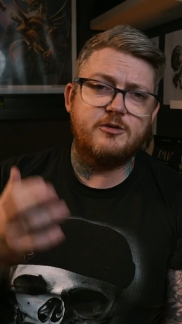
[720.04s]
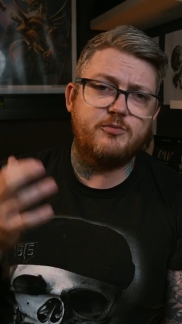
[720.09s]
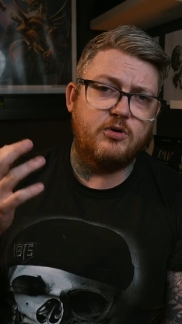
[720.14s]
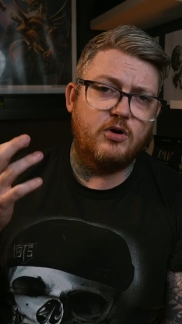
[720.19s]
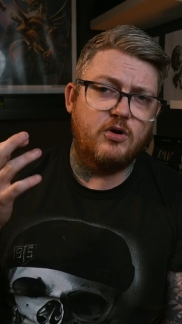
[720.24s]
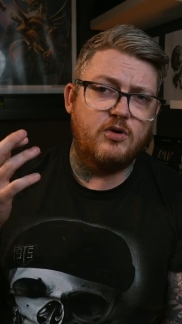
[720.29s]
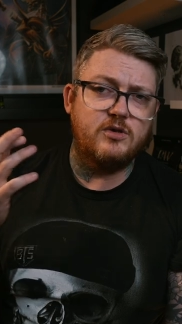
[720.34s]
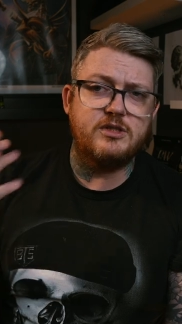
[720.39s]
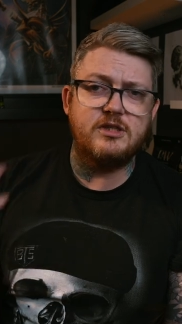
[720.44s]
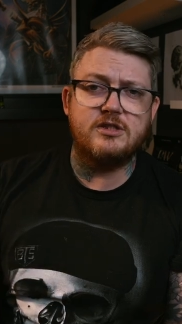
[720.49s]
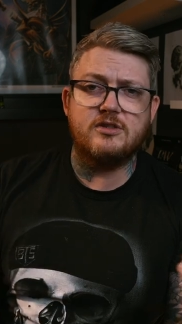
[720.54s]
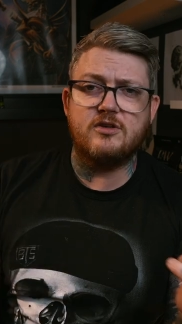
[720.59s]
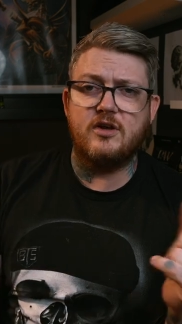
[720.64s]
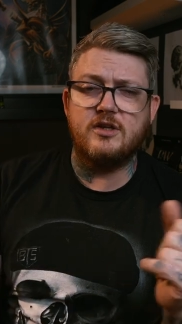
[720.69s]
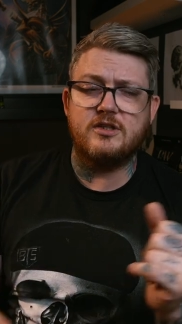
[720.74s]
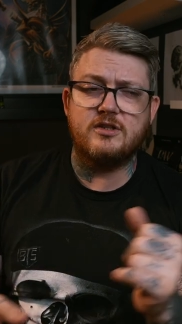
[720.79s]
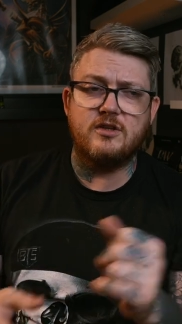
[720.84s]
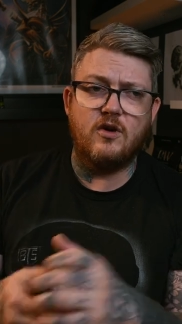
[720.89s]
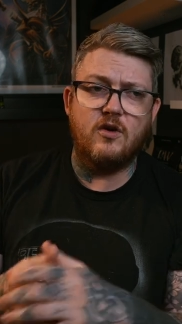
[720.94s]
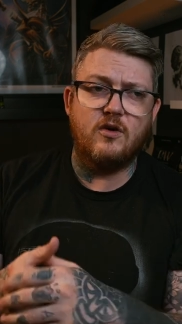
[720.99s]
pros, it's got
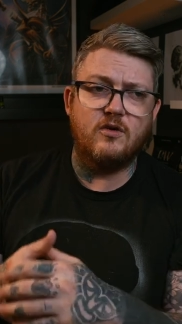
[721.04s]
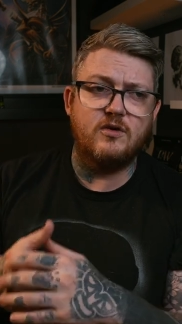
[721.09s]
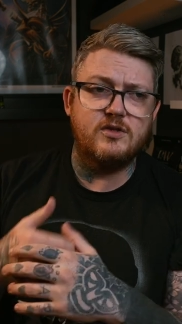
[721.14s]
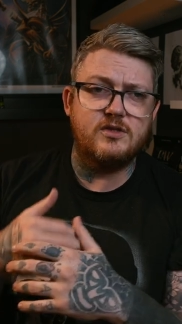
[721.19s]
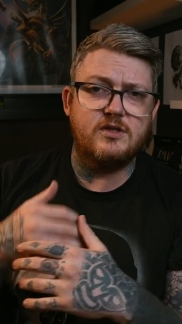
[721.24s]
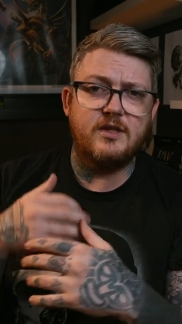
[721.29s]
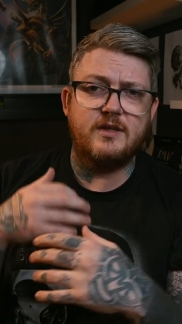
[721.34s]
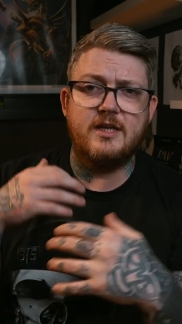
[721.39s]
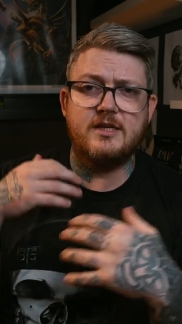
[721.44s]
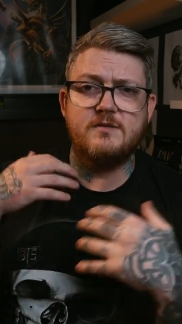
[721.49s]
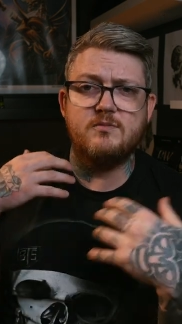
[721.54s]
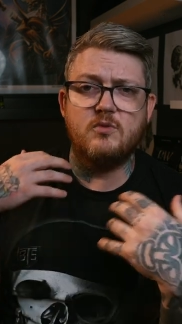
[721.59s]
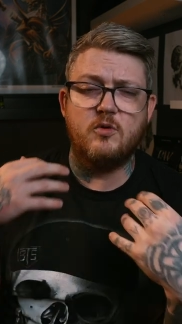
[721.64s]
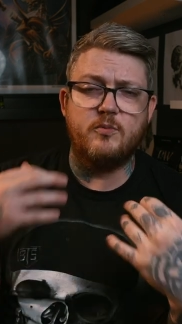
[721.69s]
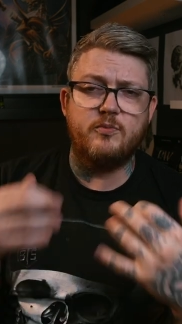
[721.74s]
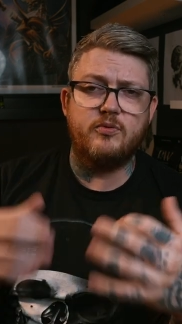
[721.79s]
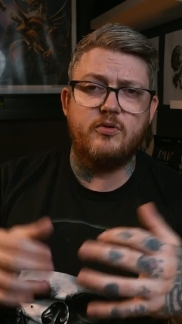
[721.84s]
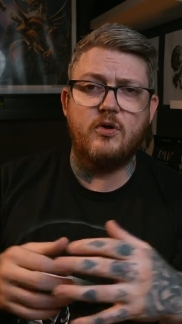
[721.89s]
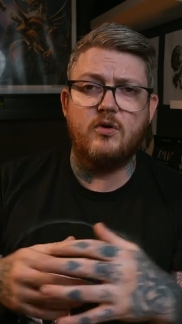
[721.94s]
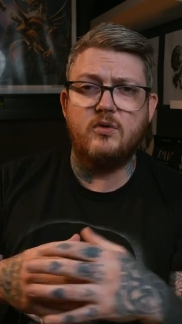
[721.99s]
its cons. There's more
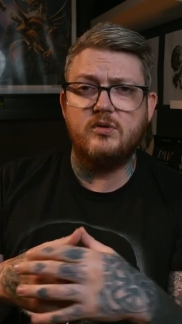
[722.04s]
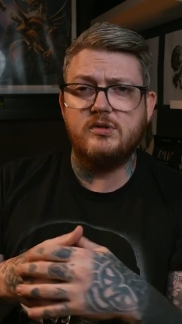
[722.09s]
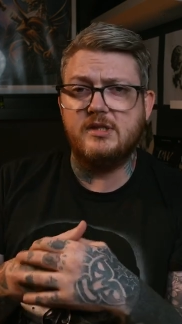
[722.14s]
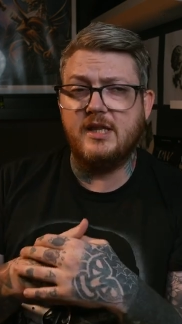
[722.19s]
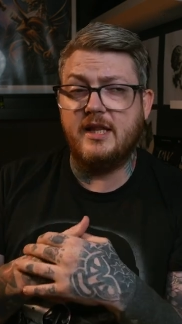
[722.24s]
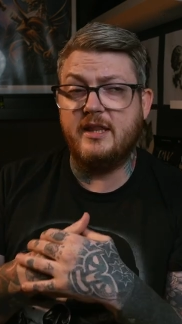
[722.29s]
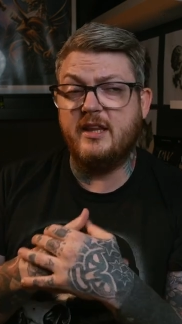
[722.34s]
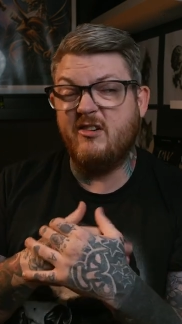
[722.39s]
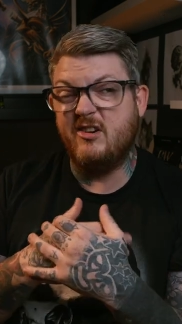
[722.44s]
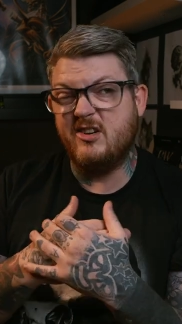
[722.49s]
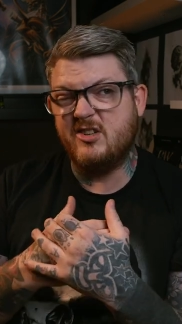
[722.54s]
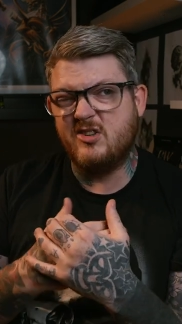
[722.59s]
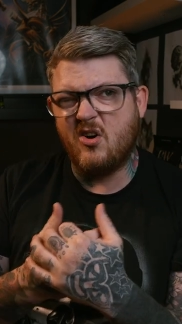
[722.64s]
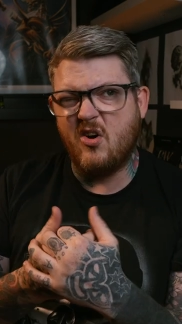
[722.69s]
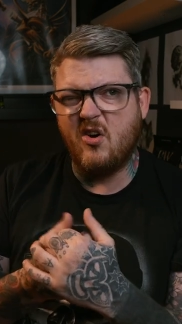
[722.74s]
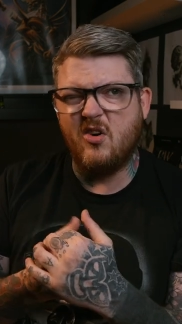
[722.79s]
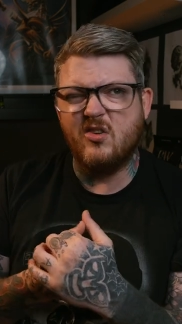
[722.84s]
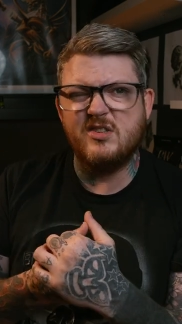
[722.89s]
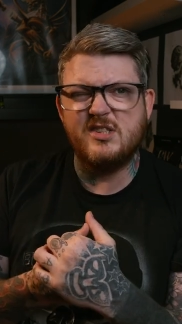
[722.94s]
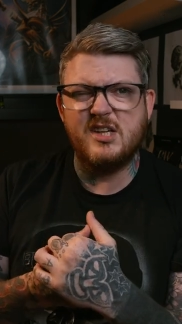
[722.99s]
pros than there is
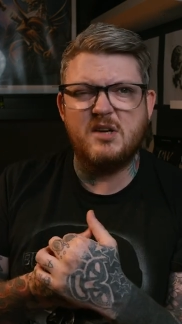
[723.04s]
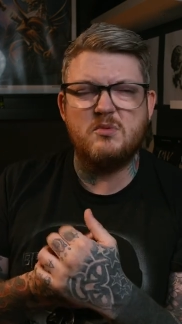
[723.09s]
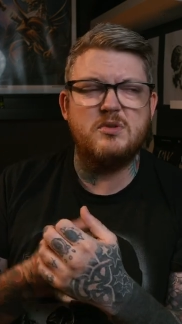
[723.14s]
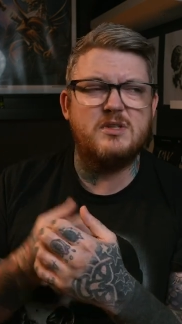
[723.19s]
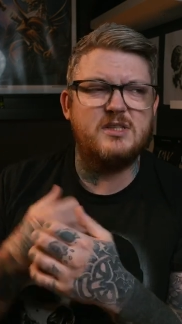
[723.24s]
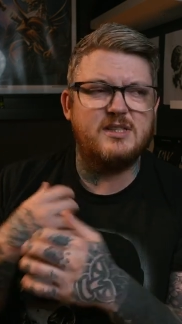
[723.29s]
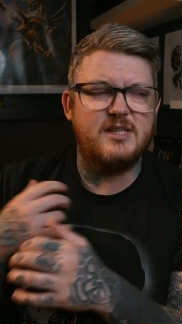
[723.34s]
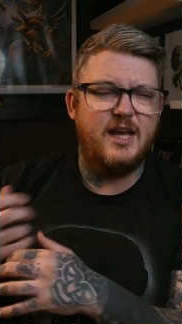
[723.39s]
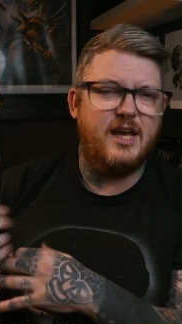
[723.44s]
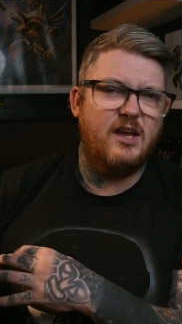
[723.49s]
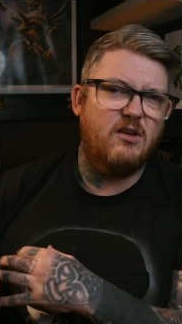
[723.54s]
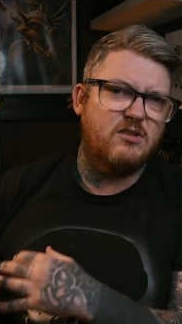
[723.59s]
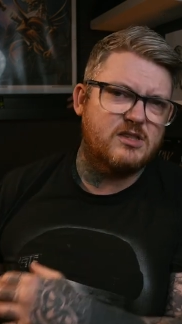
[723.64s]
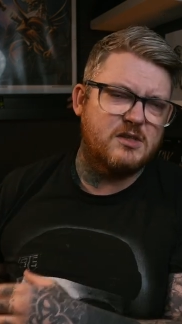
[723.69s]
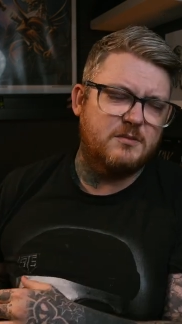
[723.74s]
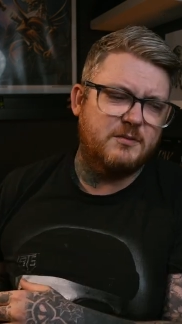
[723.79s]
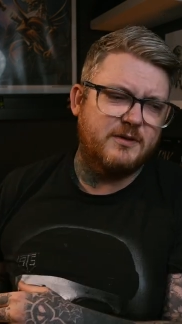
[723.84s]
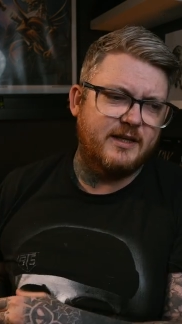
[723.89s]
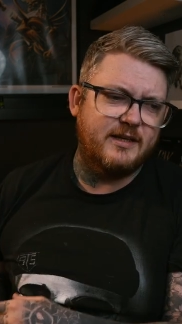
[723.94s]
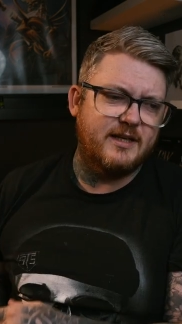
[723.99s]
cons, I would say, on
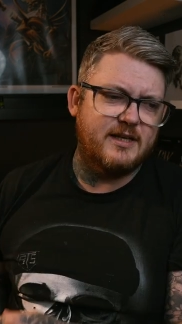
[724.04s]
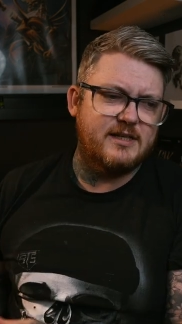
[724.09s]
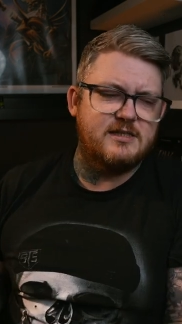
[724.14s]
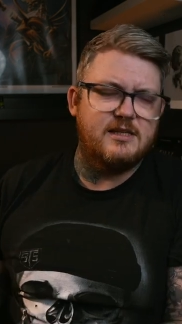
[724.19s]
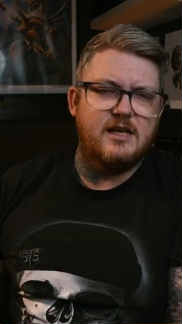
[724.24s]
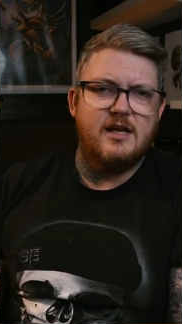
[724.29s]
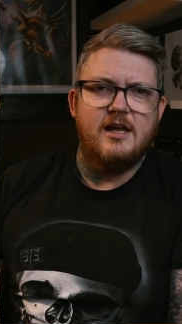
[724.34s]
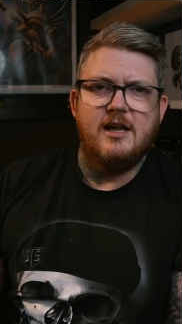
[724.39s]
something like this.